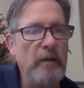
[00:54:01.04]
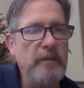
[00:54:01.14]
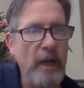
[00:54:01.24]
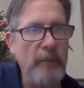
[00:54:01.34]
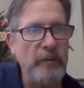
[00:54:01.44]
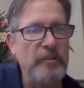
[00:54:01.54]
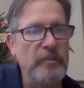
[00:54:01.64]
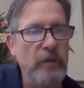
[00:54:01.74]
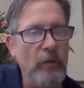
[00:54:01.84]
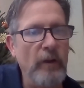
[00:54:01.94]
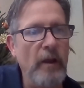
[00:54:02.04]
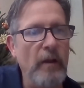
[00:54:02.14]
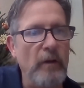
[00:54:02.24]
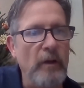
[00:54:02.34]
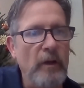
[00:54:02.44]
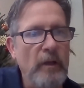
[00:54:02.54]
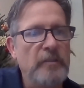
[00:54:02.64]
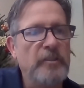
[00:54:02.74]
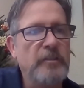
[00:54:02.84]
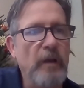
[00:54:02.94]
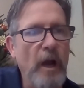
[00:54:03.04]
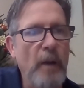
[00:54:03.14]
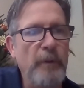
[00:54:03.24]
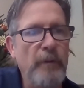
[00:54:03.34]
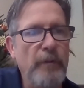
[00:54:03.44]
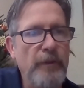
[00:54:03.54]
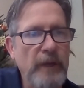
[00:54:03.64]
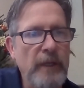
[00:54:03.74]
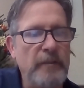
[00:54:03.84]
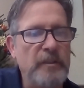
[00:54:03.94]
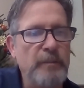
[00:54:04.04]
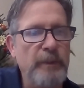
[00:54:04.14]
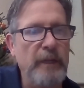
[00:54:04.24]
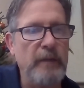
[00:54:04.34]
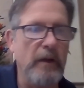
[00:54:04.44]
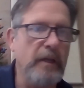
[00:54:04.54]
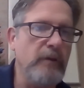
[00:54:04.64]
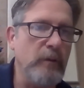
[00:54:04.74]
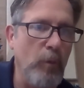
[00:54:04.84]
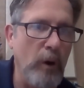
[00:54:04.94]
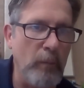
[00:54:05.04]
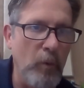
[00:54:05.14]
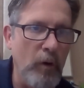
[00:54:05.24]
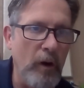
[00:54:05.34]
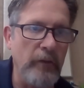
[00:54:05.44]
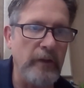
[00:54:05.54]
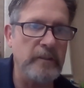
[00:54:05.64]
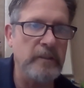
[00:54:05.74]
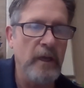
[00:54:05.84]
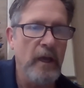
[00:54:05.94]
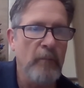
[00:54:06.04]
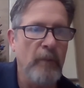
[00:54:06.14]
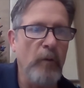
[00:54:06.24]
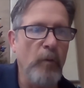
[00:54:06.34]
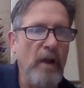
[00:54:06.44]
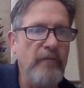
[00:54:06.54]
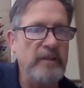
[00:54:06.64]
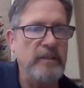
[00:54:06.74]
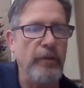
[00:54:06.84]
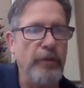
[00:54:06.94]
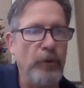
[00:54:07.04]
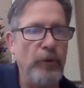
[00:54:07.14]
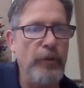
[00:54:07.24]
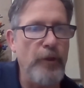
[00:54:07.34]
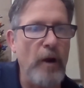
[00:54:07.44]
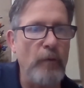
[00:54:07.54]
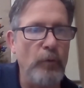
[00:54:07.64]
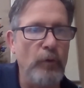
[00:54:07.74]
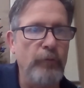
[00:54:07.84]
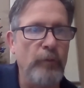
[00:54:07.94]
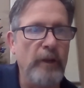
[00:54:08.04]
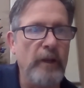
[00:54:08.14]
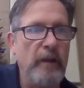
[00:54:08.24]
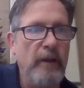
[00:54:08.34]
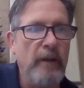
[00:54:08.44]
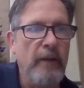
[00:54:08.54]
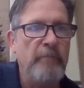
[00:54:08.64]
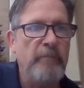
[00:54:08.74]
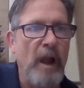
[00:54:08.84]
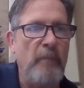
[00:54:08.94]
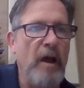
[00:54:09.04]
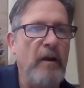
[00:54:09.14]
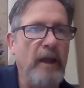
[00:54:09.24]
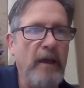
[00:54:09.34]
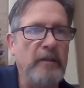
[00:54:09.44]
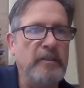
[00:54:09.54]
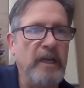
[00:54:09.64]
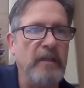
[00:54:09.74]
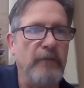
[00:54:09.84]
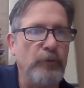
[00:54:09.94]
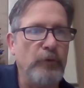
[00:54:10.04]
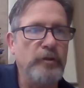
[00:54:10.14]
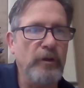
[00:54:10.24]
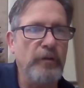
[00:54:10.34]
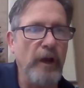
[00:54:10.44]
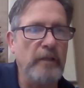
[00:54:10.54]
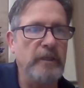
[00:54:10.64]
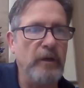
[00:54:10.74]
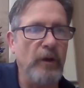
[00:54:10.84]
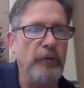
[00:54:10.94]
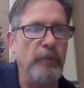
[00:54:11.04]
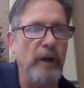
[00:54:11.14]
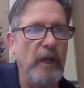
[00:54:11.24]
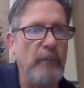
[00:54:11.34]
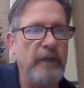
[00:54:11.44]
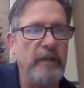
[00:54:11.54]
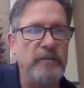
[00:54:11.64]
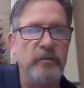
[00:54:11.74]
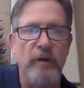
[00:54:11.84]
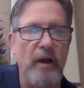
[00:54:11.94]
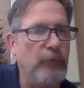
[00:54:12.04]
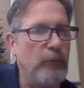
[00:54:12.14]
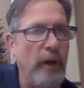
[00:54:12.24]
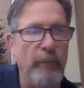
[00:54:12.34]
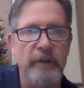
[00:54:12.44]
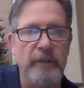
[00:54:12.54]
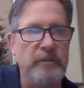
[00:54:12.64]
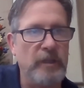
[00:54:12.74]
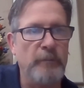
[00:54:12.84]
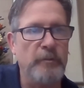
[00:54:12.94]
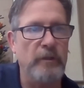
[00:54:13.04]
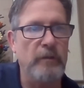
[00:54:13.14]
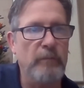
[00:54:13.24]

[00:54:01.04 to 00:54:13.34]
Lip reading: of time to slow down. Stop, think, and speak. Now I'll give you the one more on this. My wife has a third thought rule for me. I'm not allowed to say the first two thoughts that go through my head because they're not for public consumption.